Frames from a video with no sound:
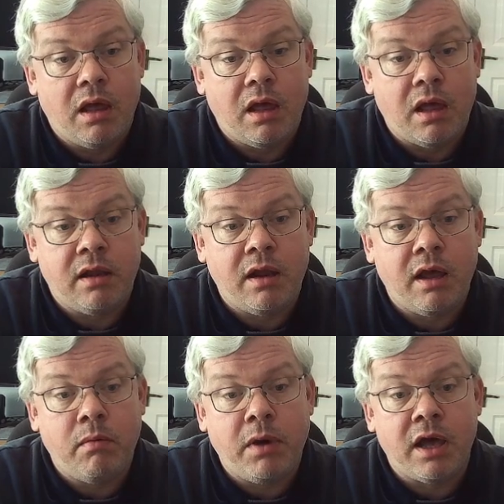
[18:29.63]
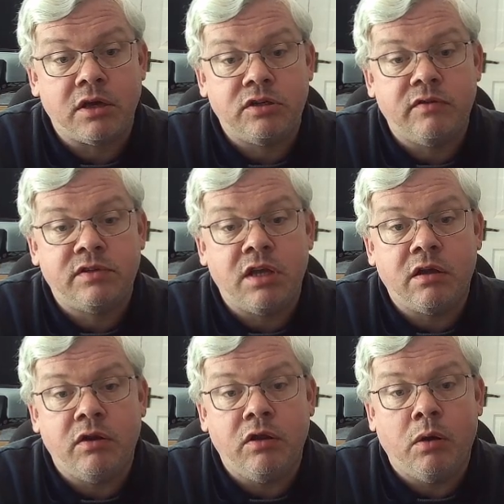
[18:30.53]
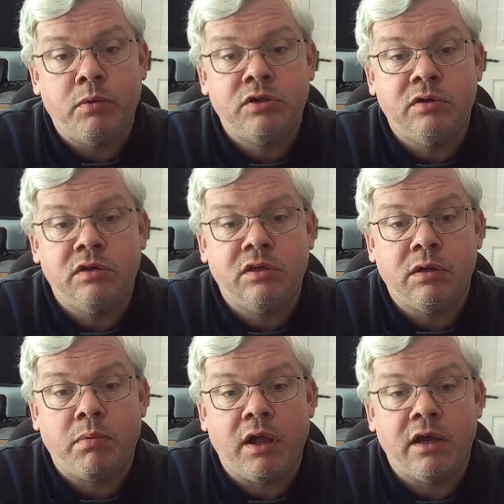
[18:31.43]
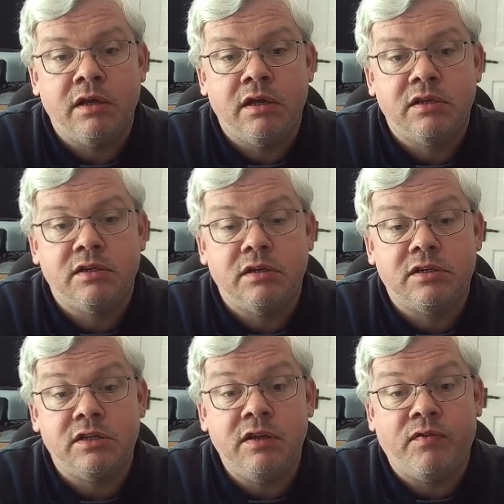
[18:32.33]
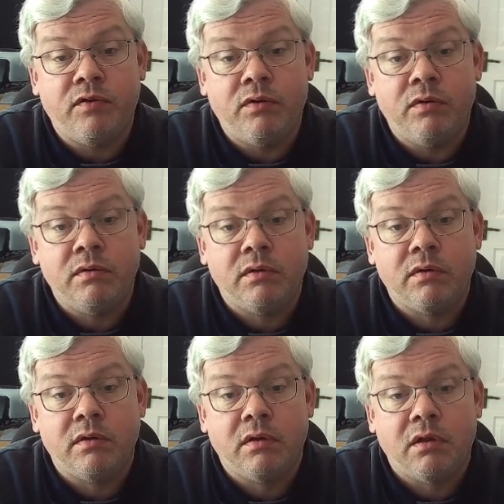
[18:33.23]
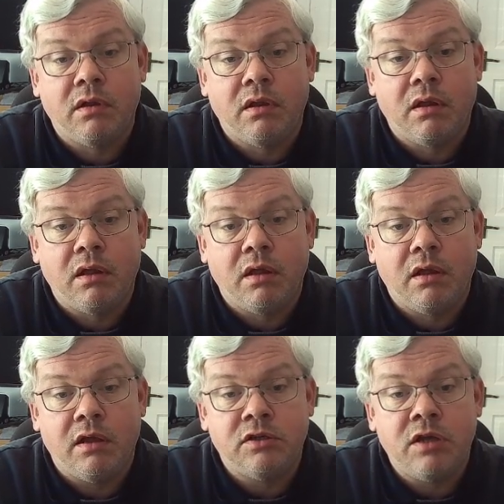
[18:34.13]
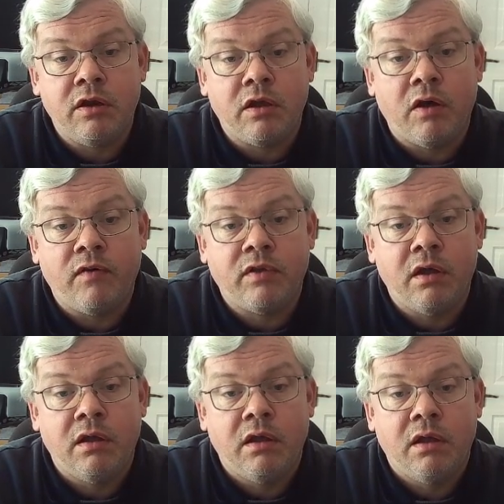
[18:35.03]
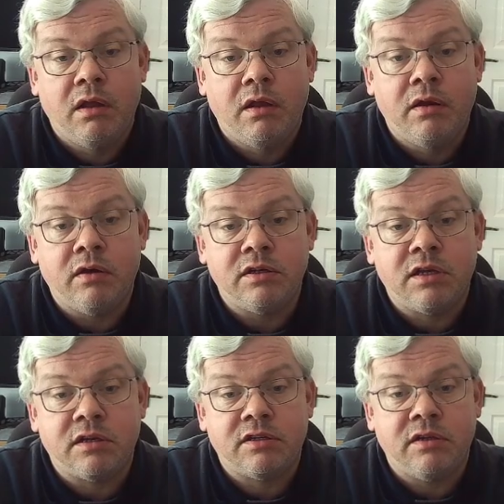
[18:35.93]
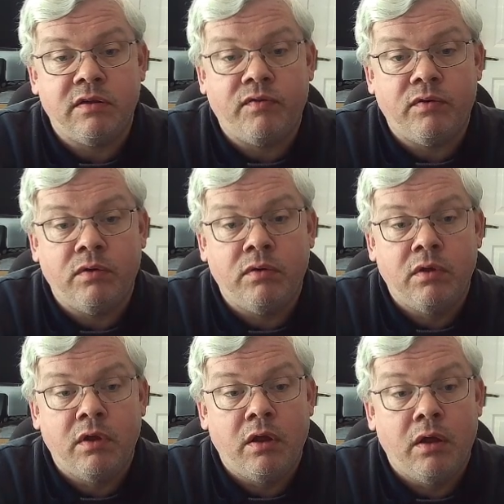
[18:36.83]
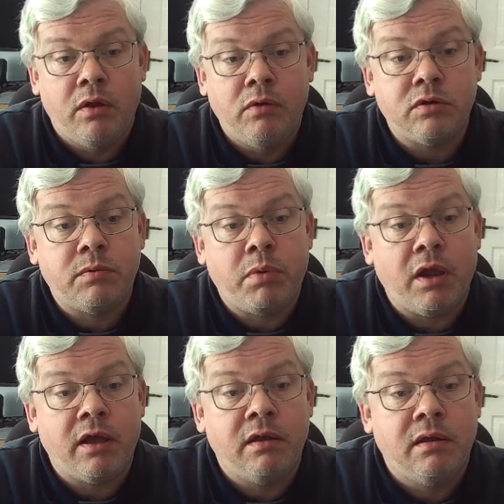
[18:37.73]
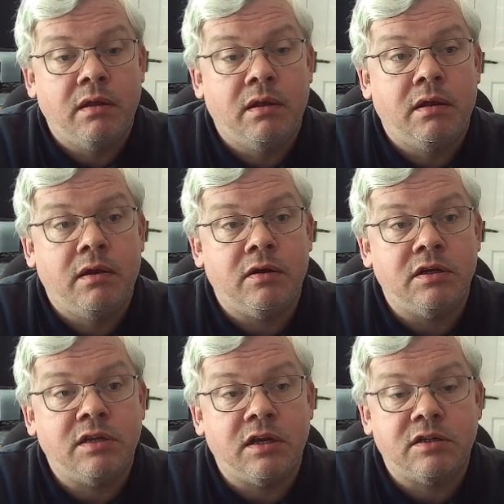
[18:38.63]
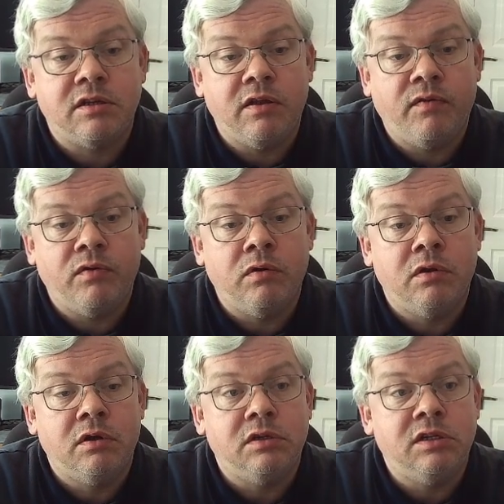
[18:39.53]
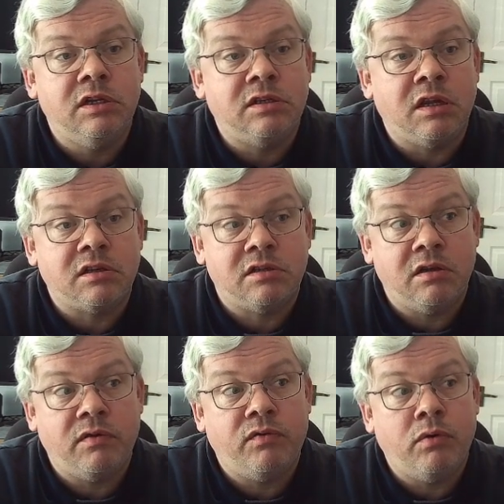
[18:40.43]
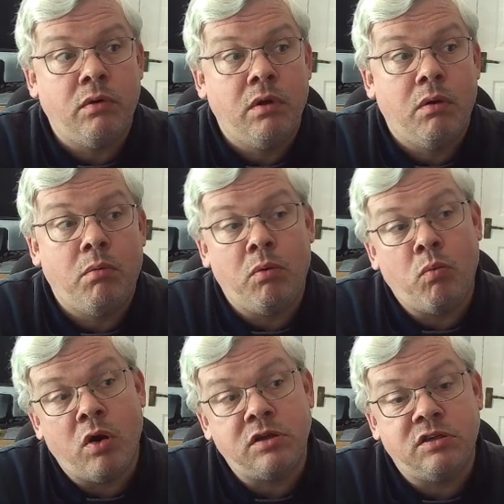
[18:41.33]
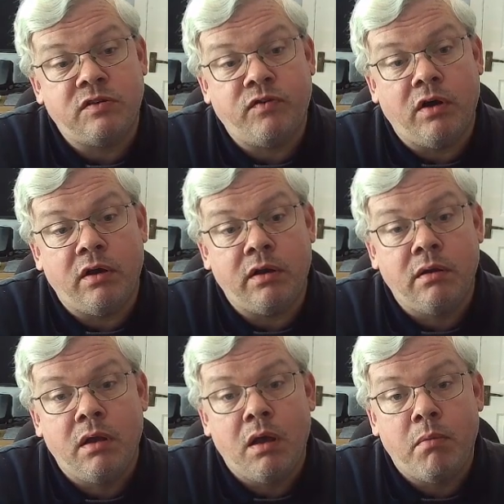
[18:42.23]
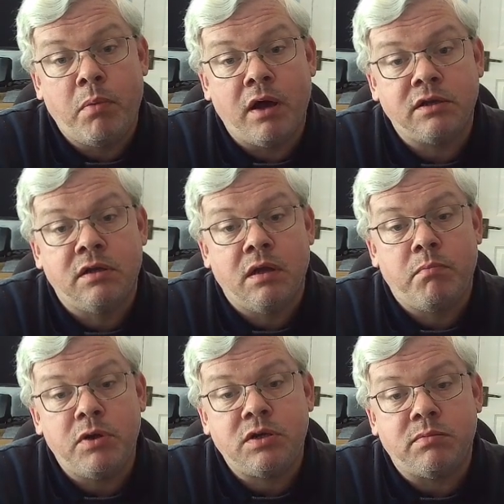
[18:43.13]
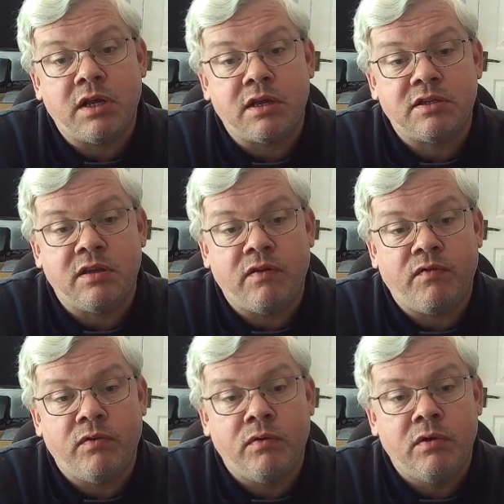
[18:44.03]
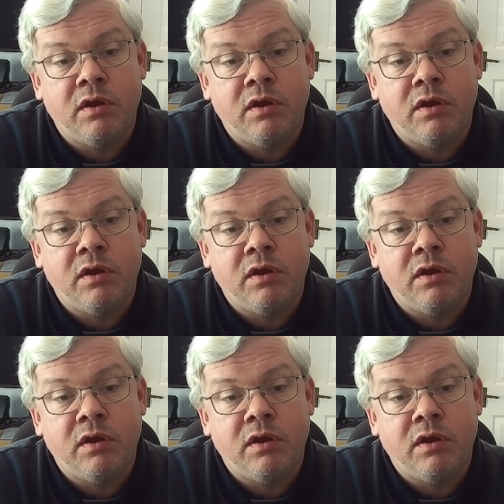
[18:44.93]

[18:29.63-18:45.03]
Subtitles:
And now black should have taken the opportunity to play c4, intending after knight takes c4 not to play knight takes c4, d takes c4 when white is fine, but bishop takes c4,